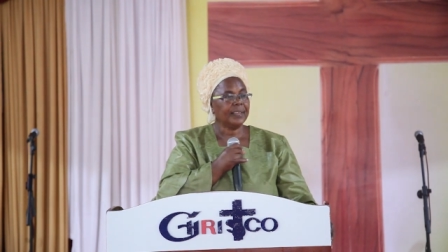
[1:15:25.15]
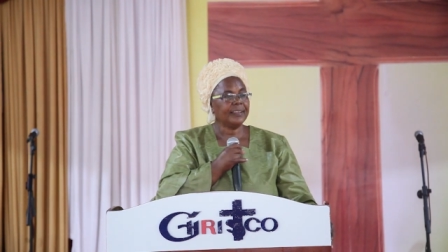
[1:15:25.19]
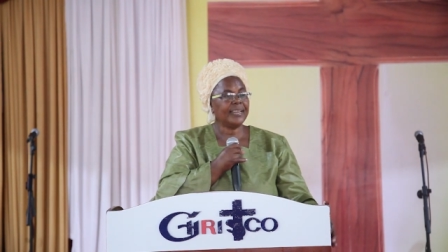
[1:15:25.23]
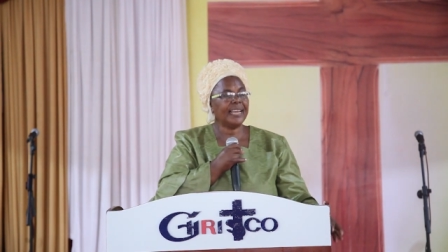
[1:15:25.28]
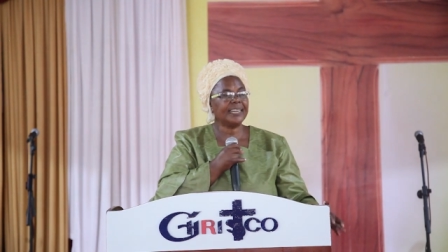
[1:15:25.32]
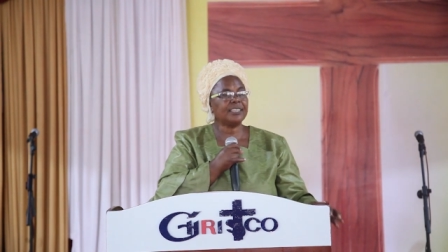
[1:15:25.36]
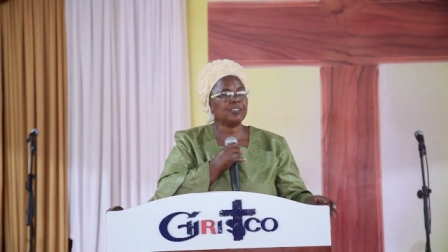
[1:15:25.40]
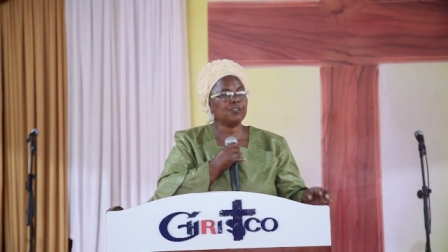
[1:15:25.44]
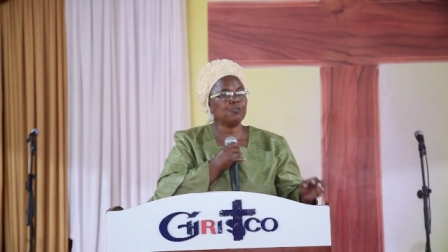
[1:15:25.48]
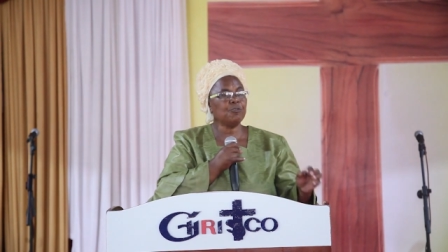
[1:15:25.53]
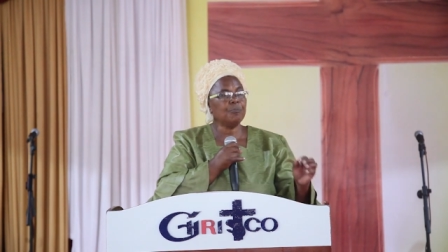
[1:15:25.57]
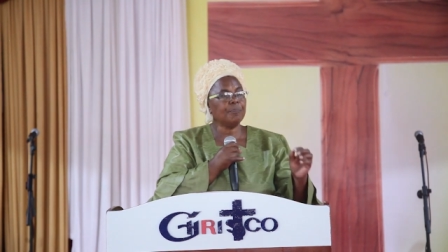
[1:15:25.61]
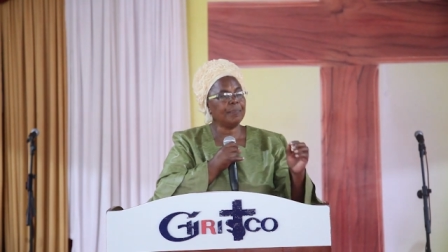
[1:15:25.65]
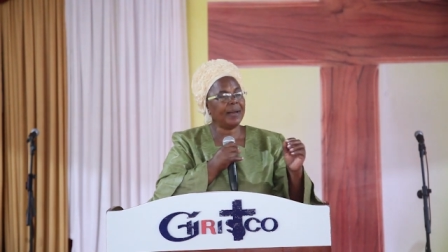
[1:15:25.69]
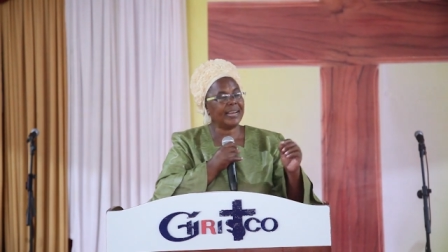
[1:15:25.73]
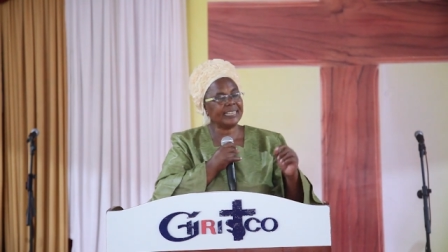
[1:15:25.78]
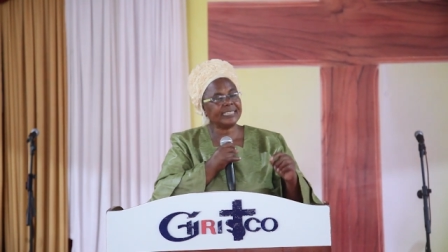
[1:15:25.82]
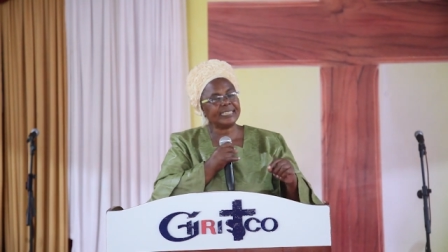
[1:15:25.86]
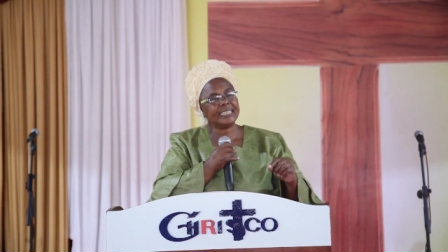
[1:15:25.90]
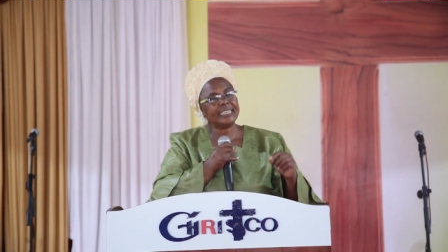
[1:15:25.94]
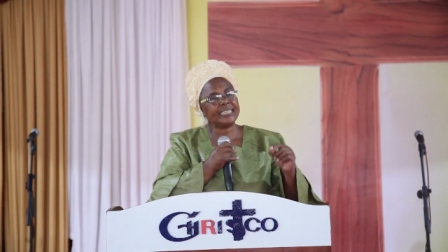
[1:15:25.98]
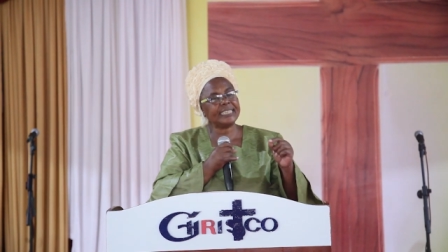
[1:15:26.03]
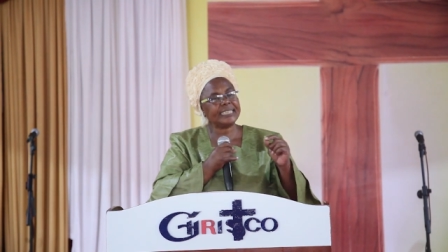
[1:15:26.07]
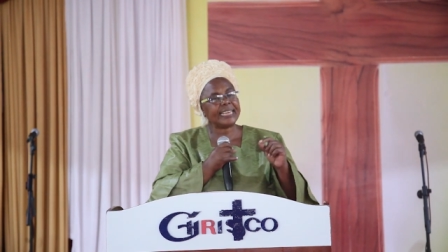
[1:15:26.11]
that you
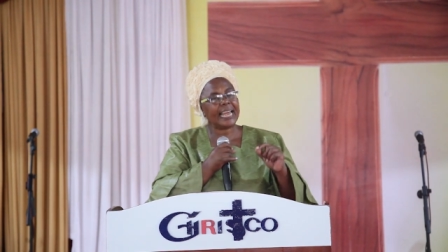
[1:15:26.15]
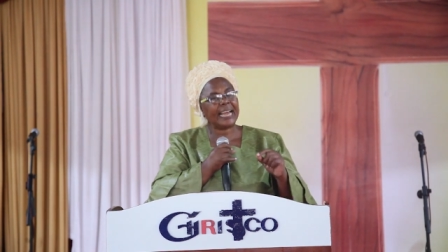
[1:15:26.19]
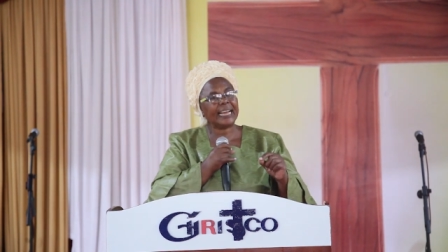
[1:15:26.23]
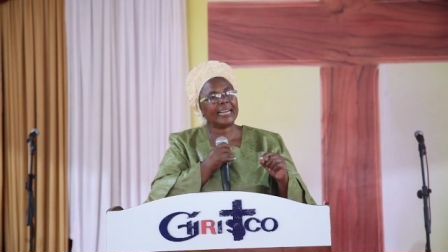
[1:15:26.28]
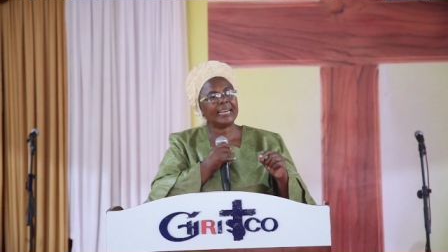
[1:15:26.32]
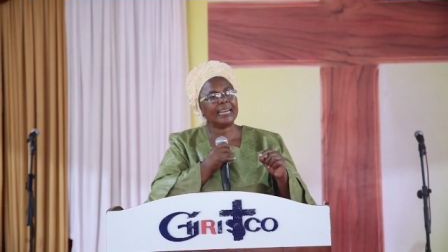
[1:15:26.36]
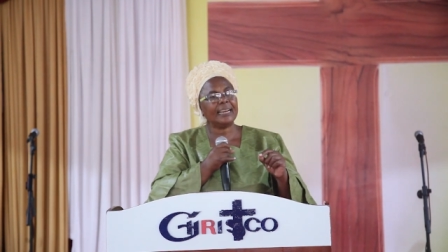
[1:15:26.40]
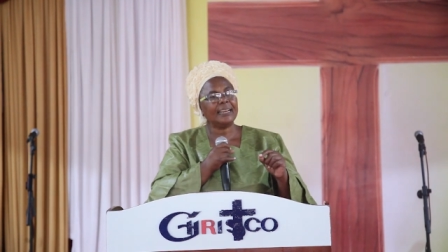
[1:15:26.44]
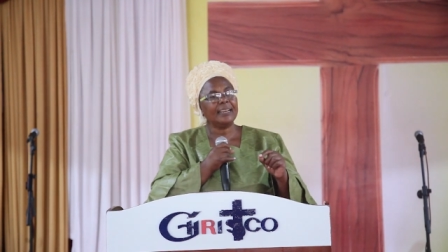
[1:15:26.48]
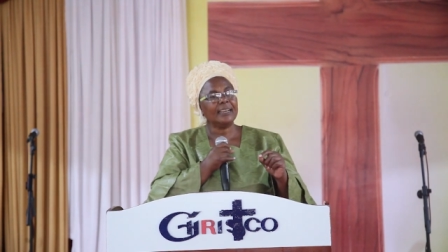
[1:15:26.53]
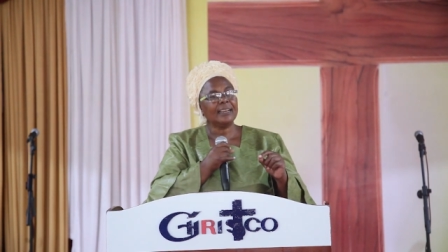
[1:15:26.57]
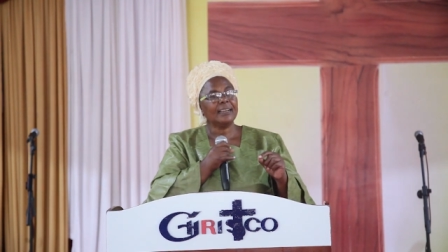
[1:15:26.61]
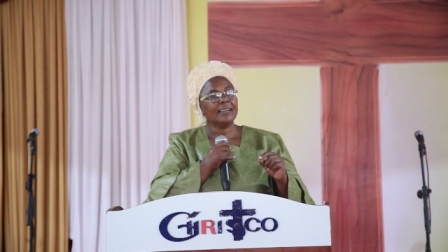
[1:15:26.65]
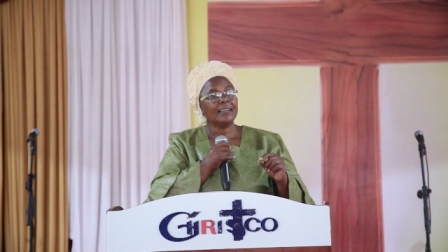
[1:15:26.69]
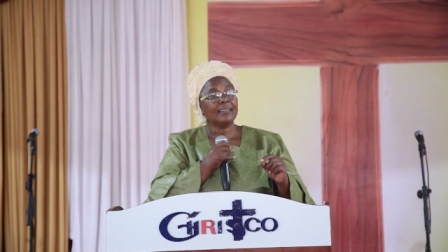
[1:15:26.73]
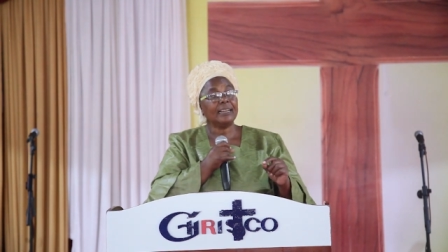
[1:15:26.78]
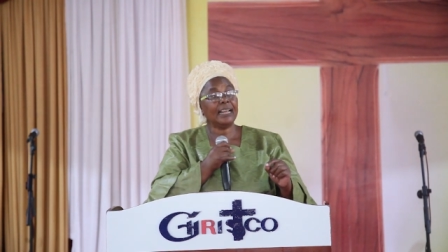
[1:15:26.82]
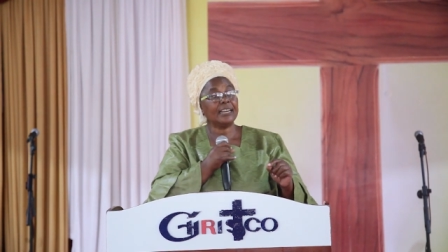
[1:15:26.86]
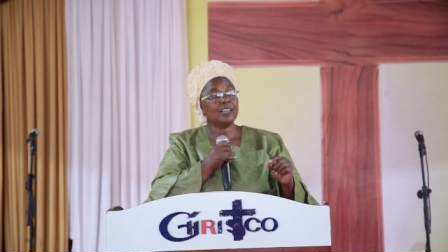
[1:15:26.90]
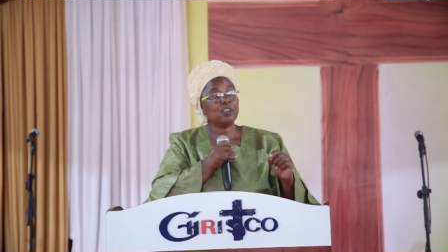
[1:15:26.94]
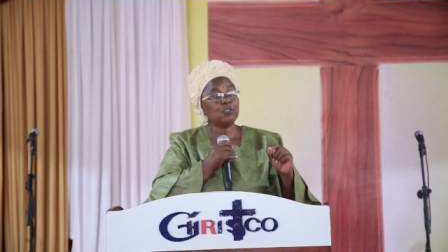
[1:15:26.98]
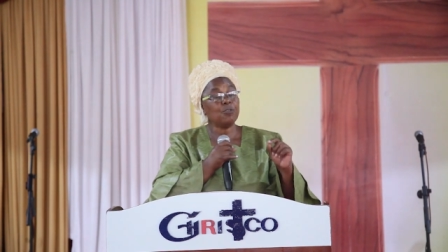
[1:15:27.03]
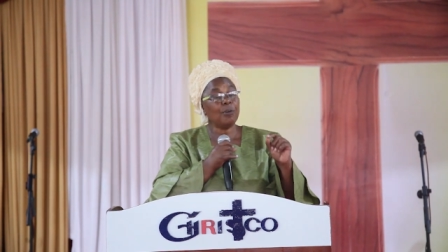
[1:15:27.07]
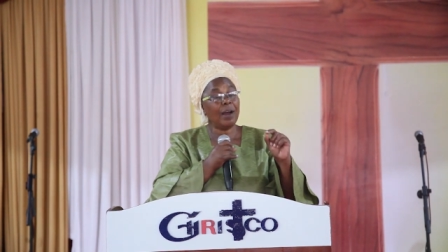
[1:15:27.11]
must check,
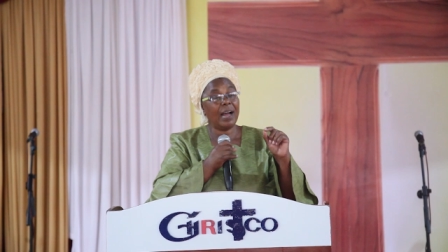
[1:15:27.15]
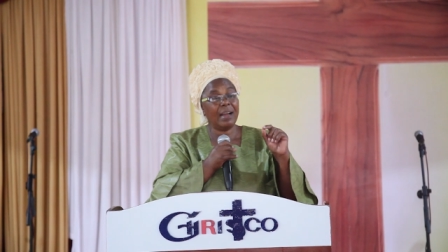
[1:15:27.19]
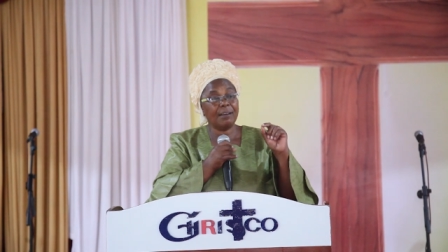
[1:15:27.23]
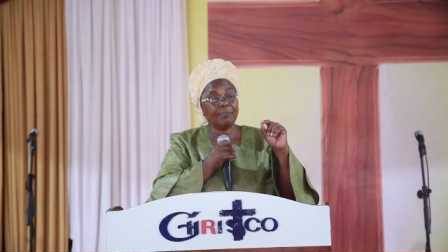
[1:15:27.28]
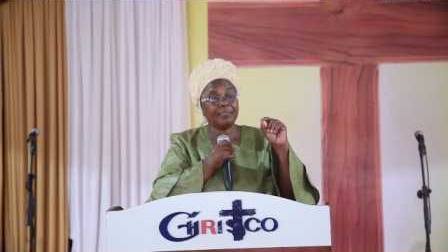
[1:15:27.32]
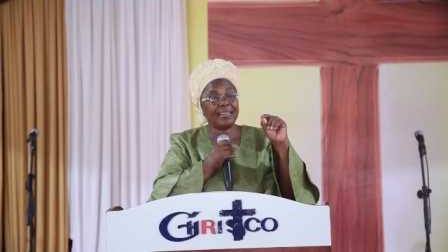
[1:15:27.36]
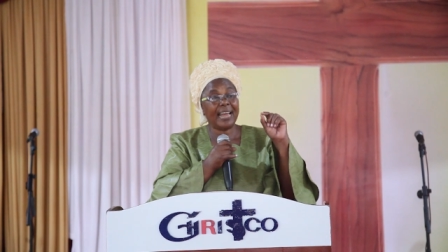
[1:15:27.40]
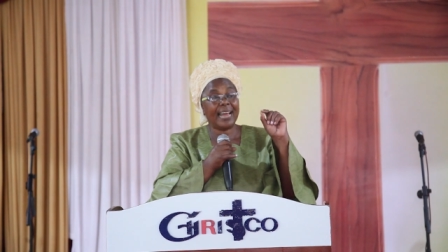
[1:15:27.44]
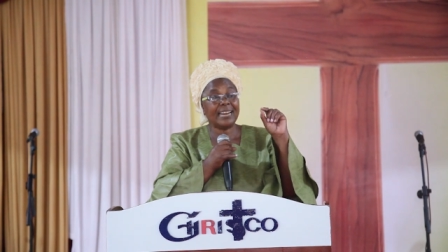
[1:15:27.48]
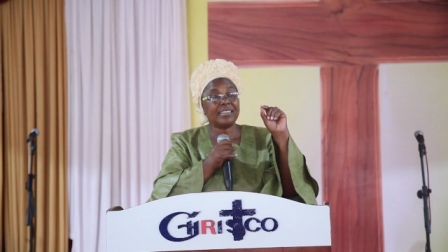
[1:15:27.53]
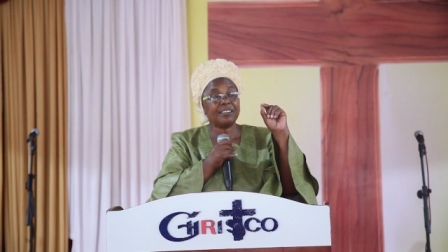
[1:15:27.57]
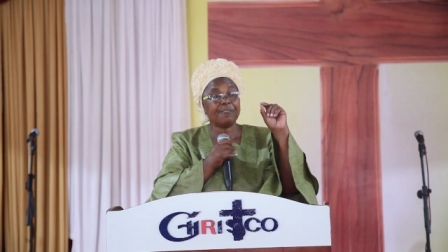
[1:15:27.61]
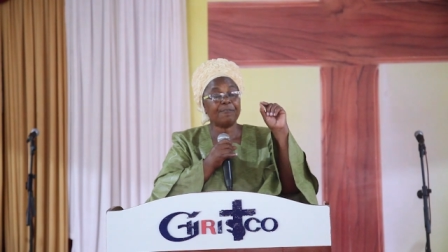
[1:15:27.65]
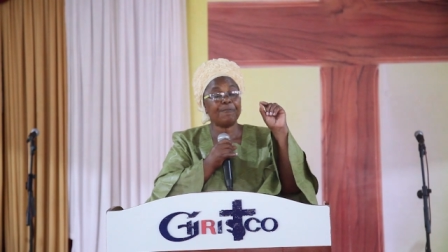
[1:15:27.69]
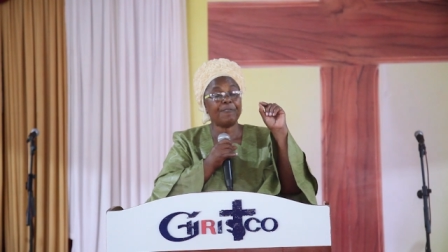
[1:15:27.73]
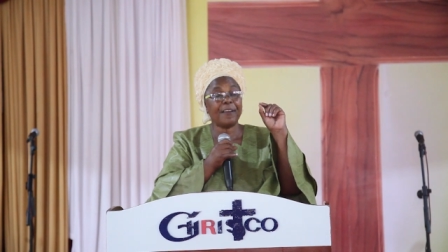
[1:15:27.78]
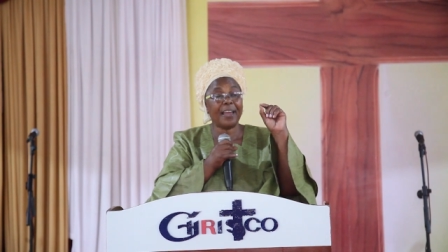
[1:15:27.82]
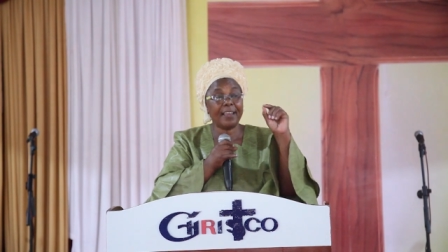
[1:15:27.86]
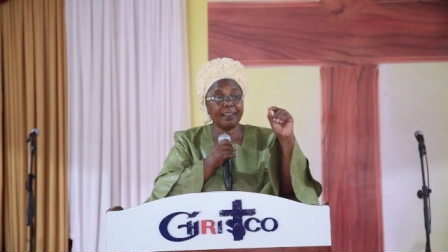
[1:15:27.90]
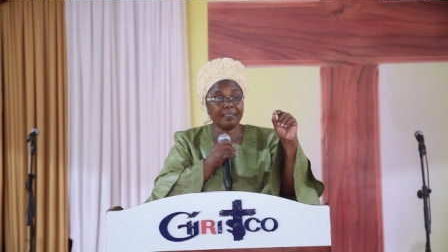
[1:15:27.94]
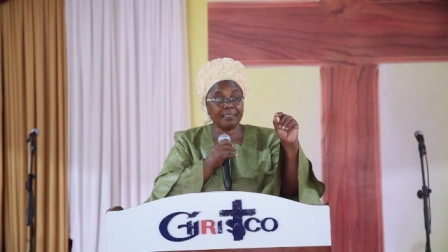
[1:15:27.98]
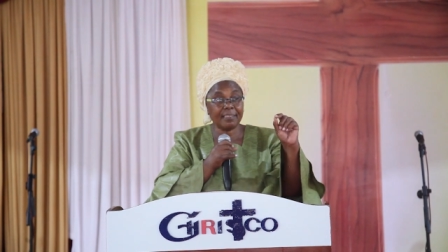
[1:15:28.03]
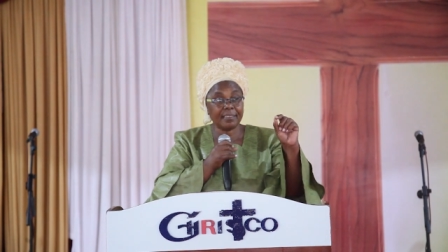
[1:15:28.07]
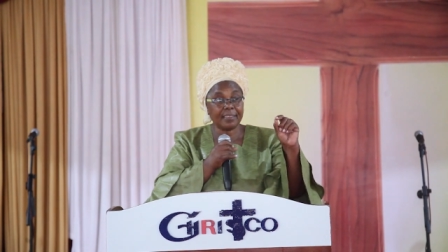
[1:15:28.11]
that you have that
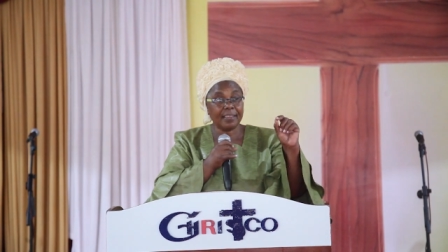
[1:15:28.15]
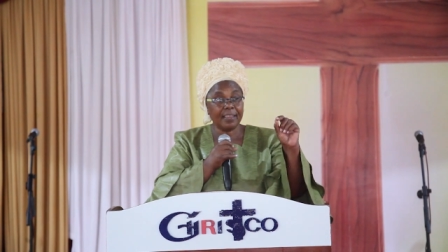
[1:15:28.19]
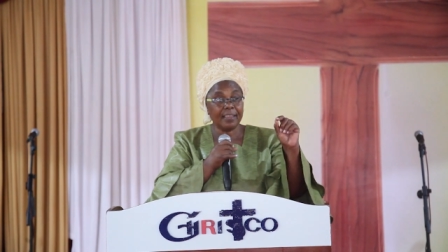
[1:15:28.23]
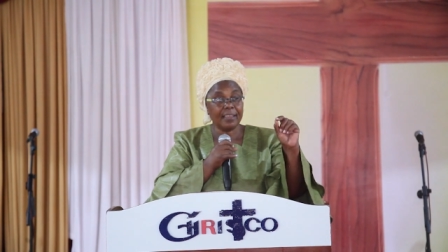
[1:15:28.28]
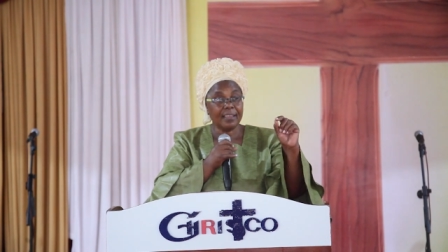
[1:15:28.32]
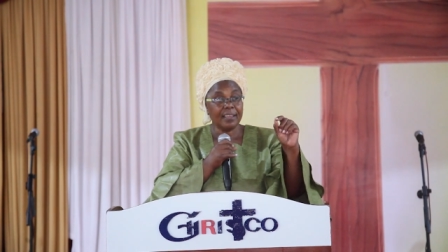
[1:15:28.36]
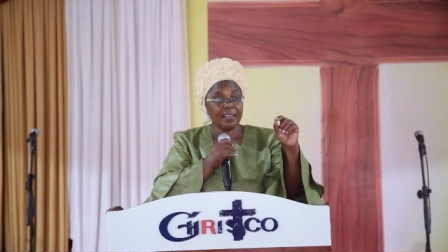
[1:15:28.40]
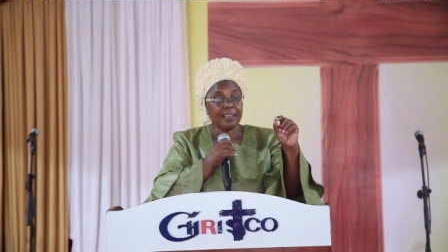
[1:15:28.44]
faith